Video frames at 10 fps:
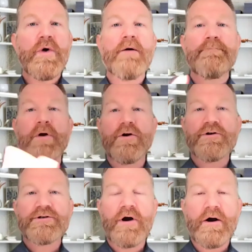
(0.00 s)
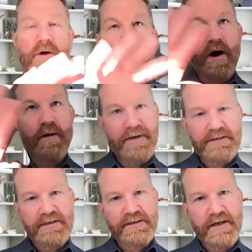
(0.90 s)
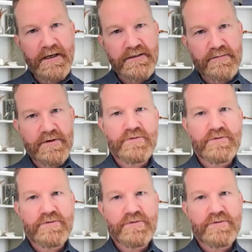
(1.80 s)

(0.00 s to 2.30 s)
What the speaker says: our business customers.